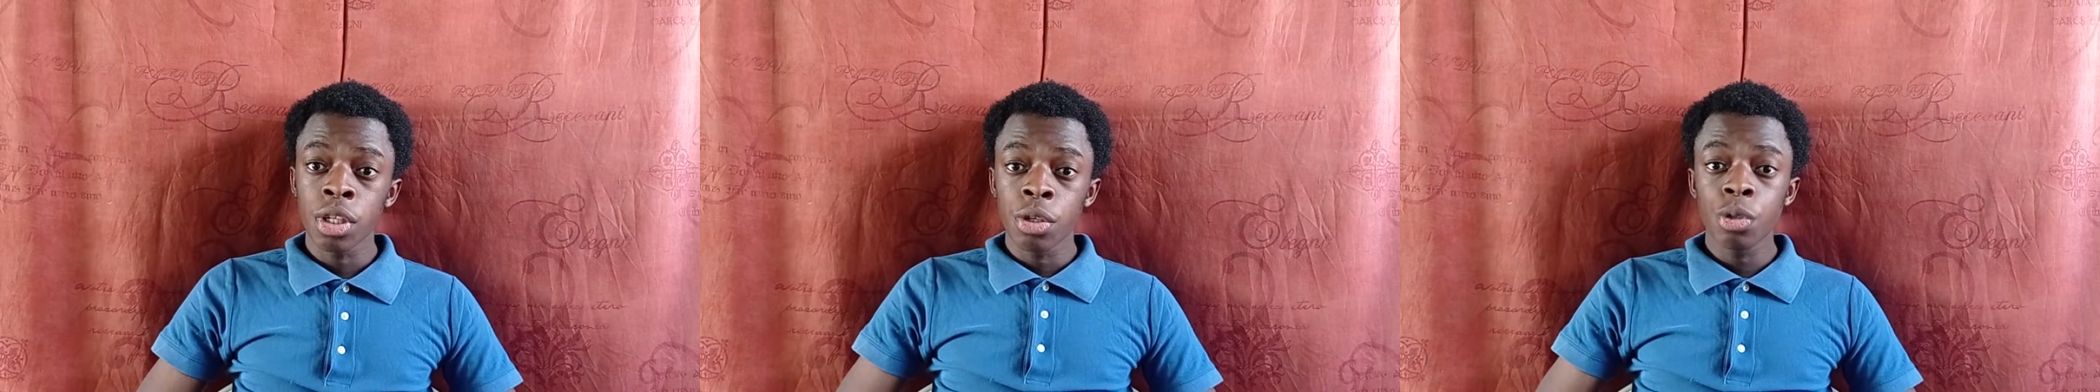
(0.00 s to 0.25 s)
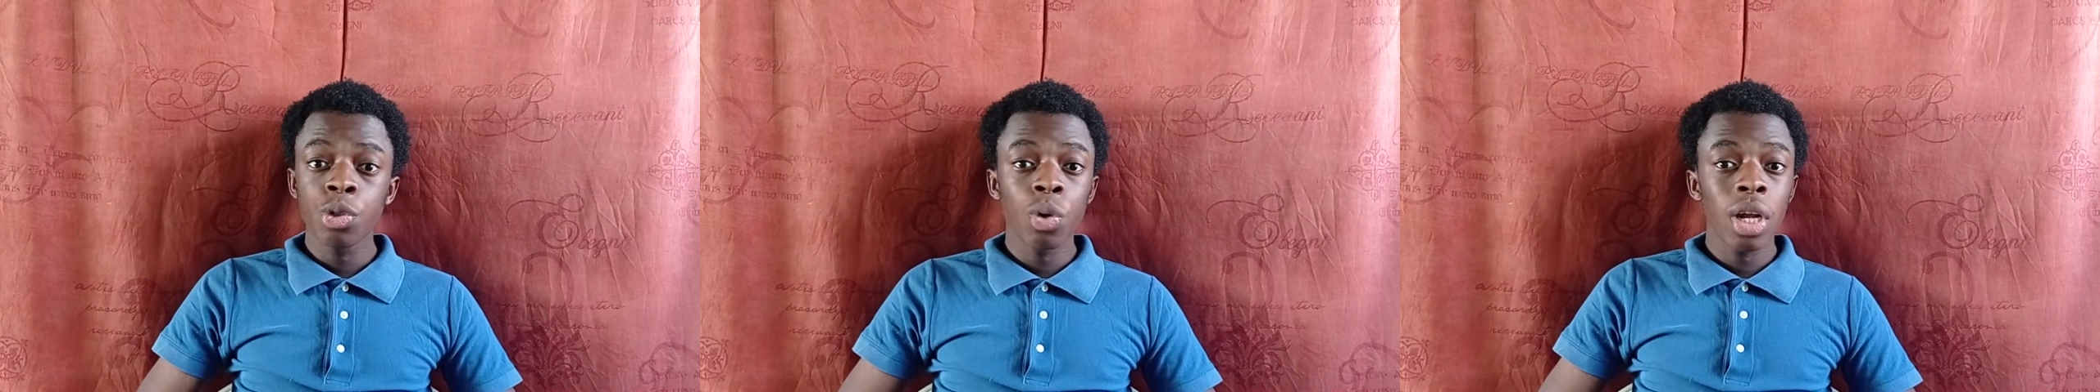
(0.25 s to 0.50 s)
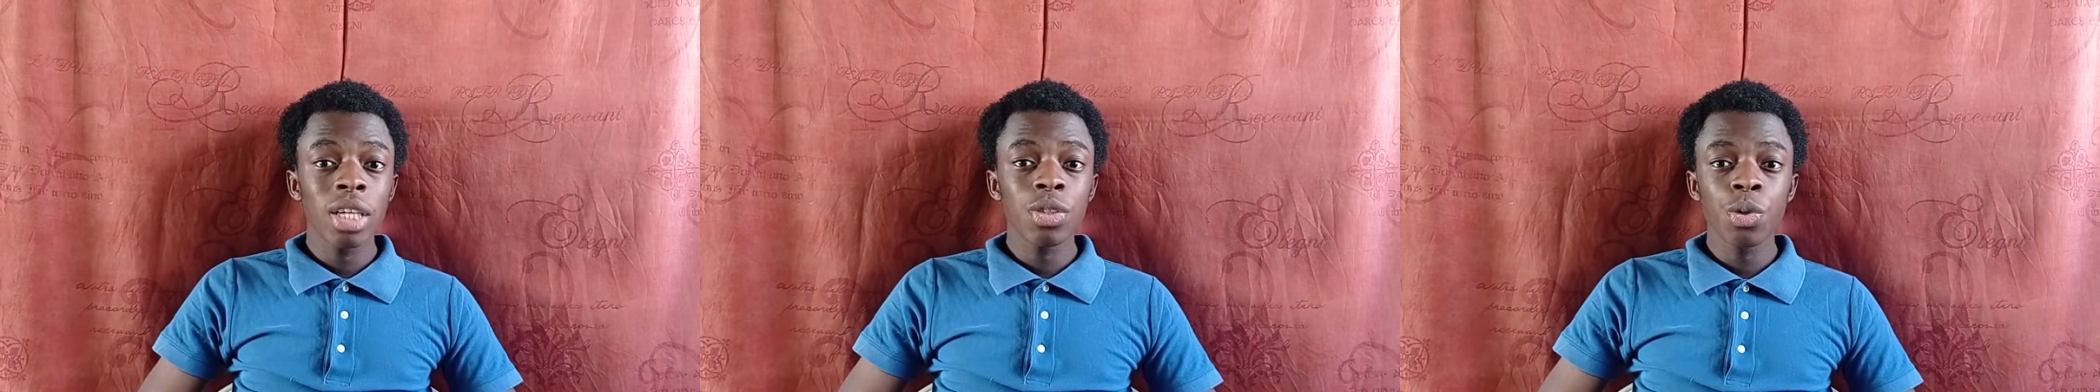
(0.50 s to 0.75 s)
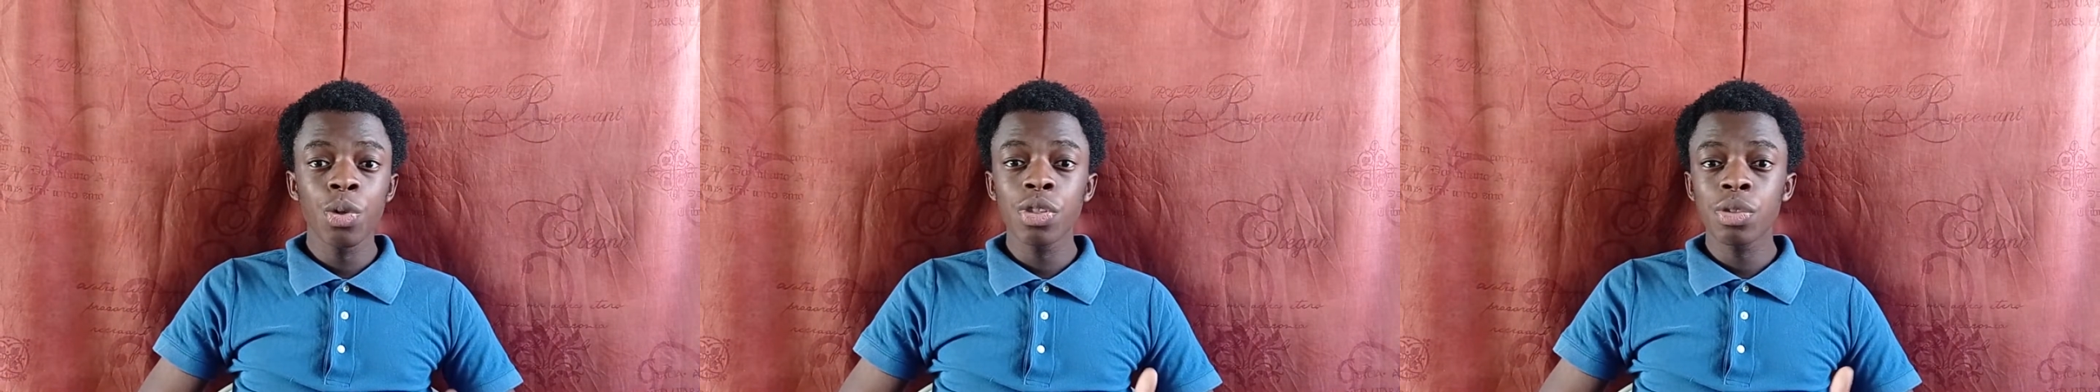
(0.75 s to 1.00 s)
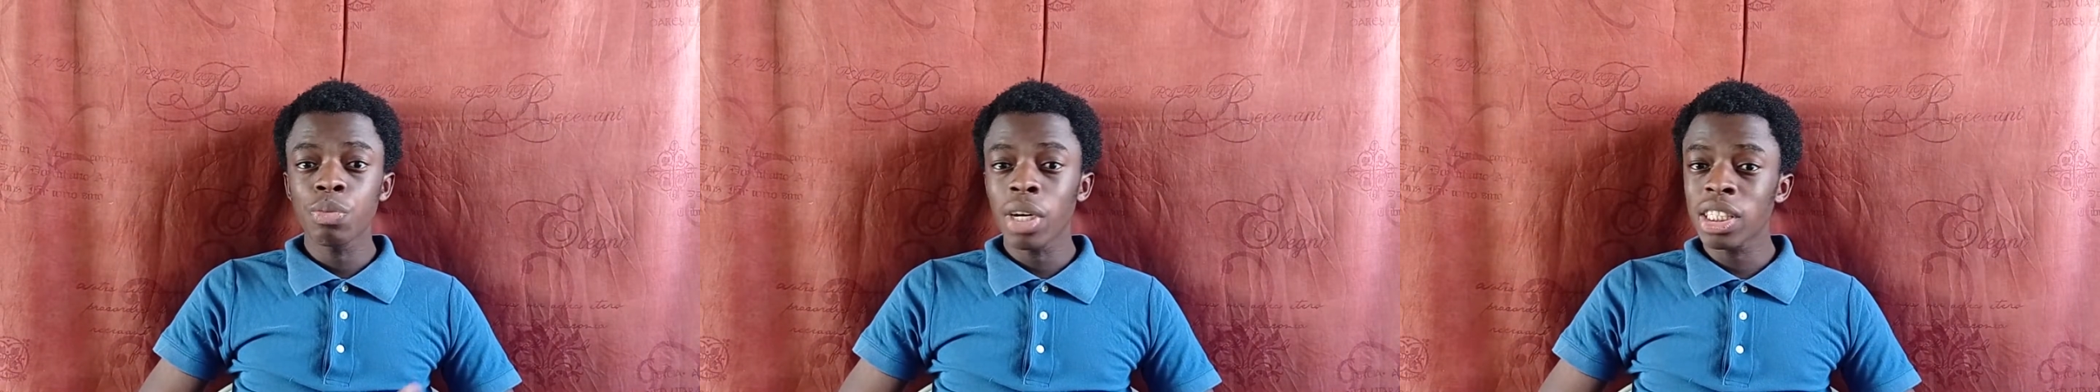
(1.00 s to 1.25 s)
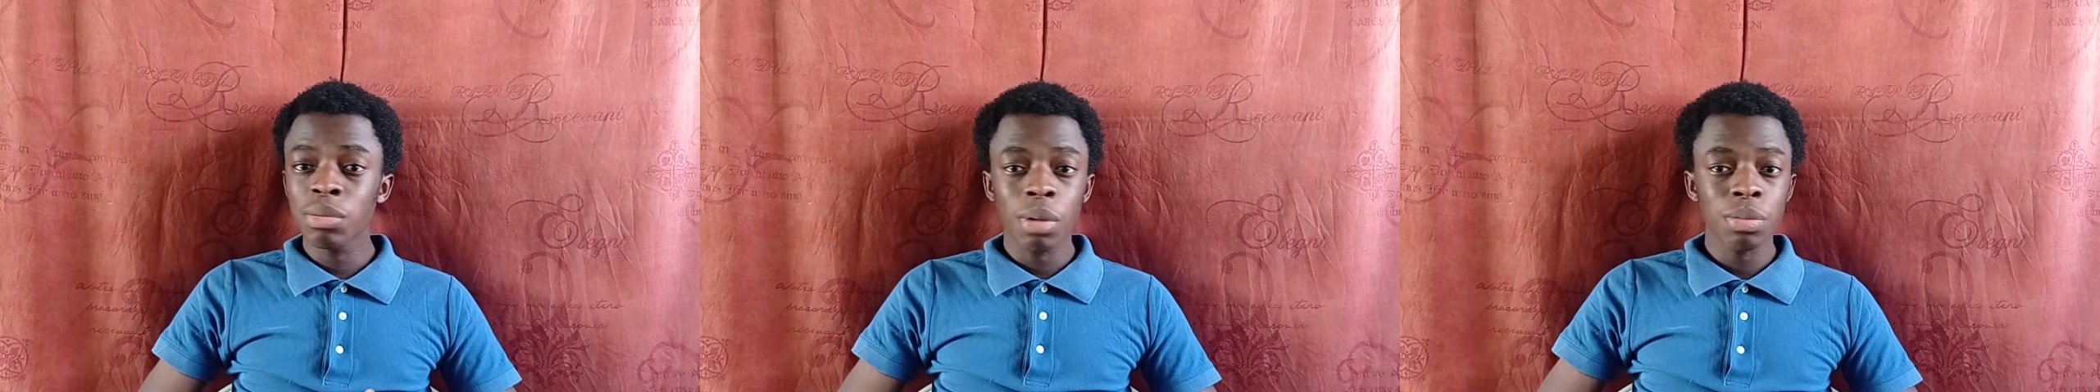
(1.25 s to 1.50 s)
You should learn to use
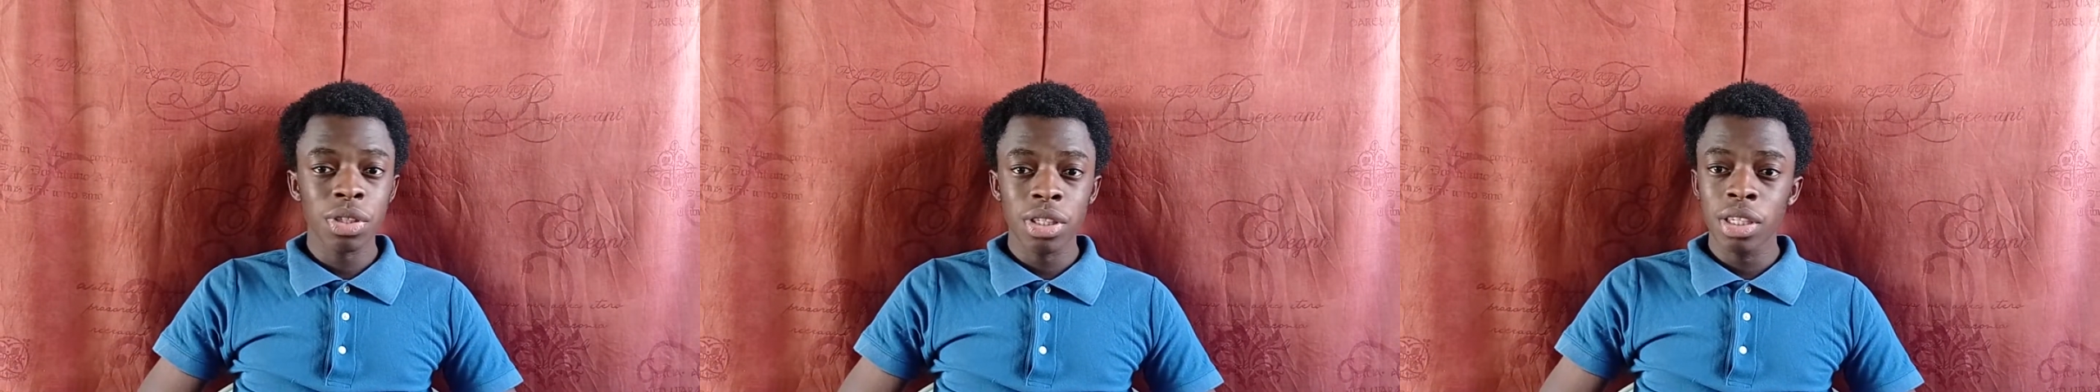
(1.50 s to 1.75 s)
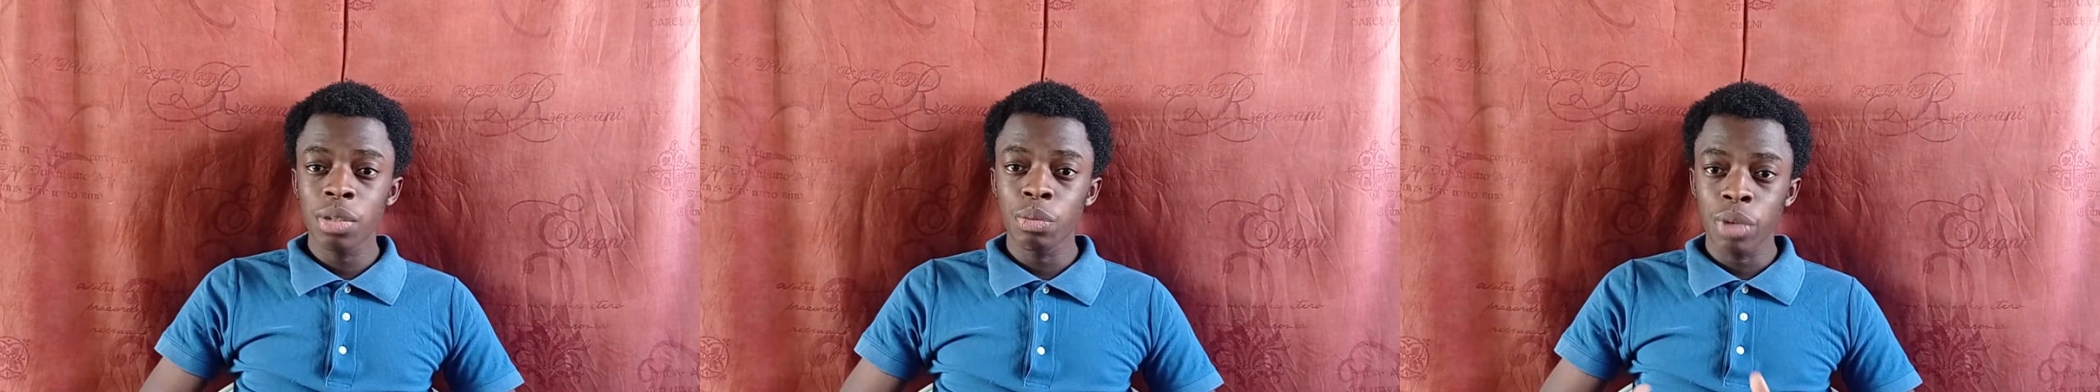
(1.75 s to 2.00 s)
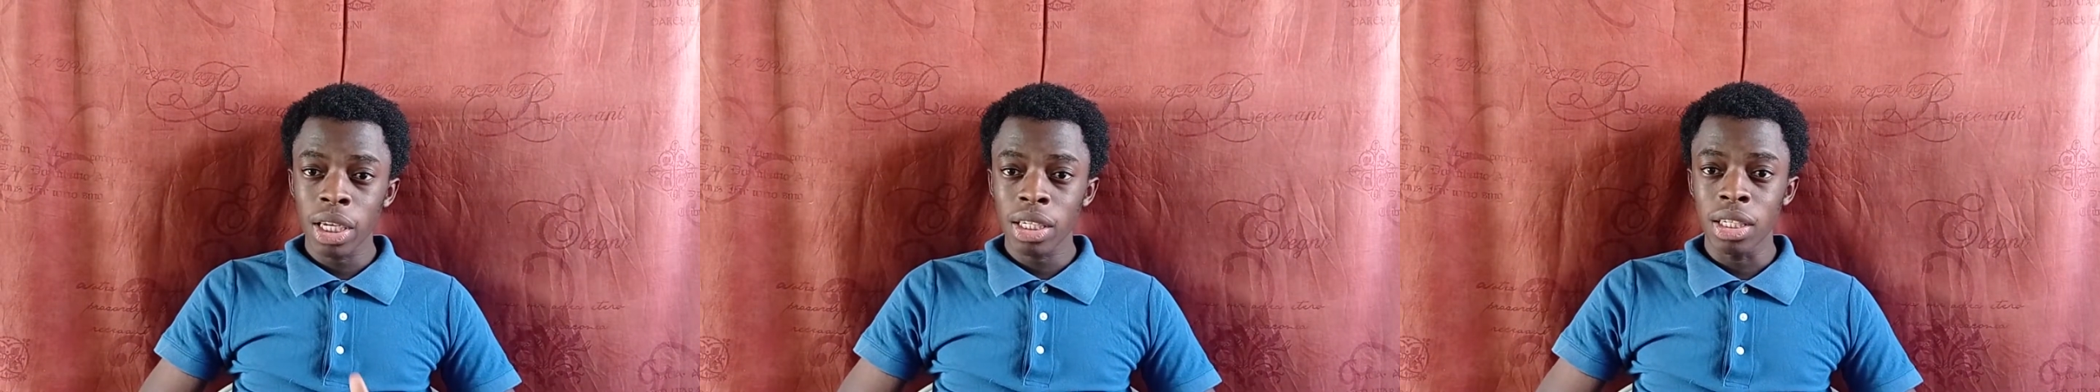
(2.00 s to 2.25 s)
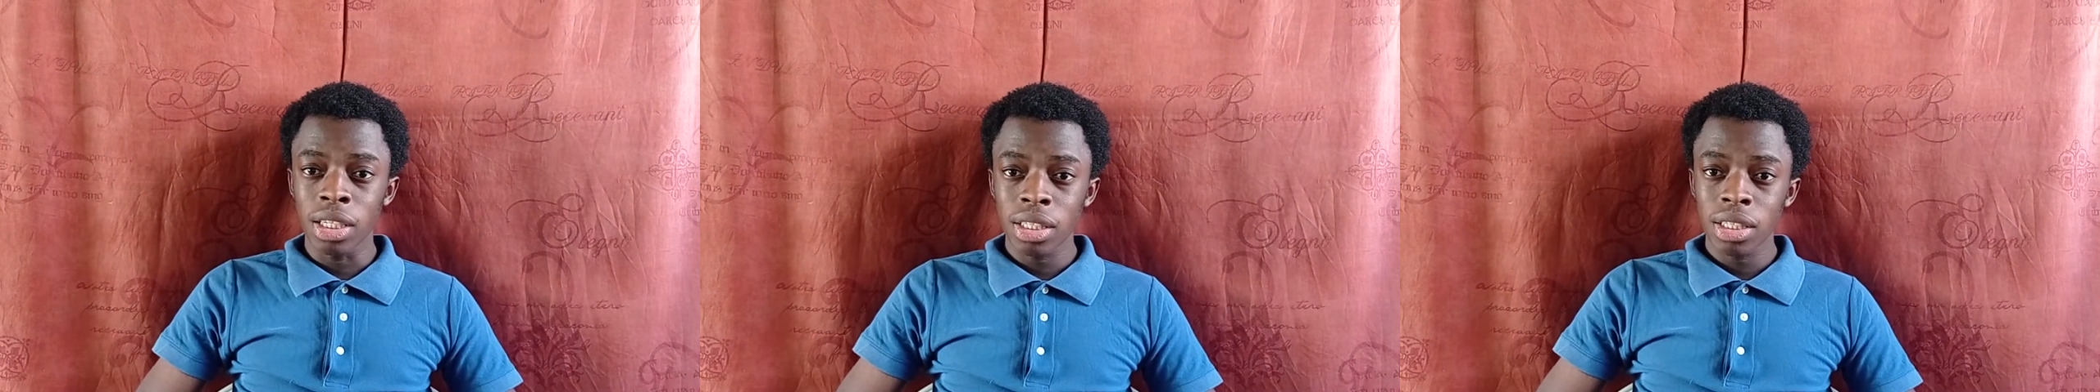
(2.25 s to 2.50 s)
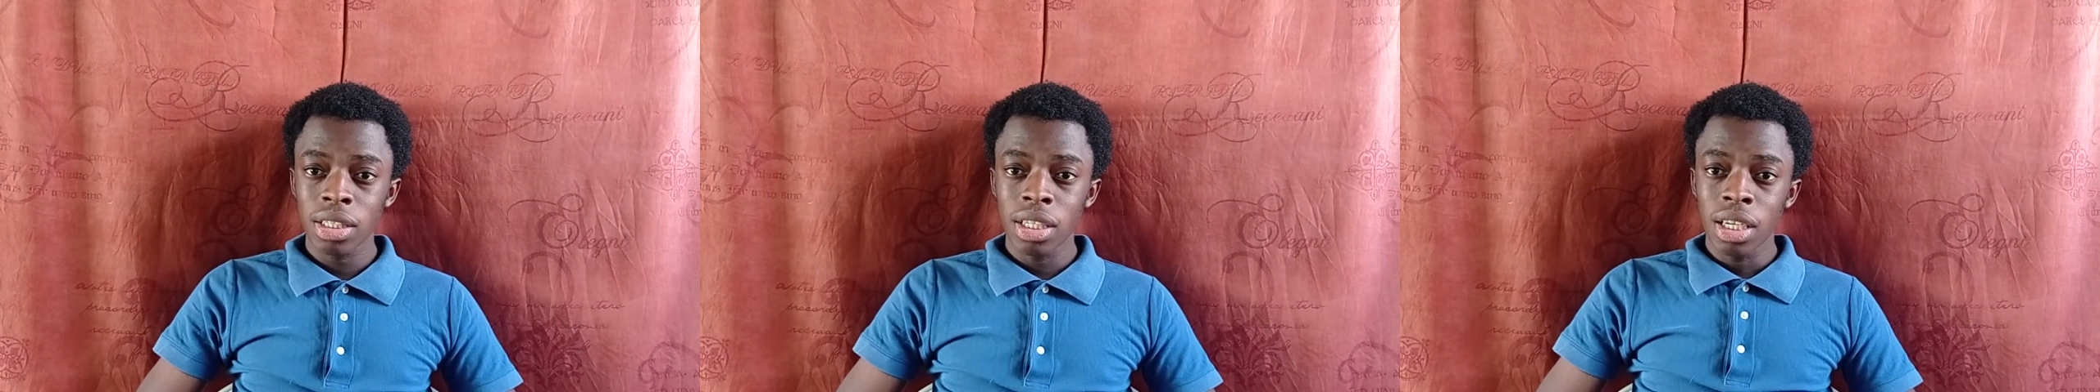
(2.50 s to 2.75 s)
maximum screen brightness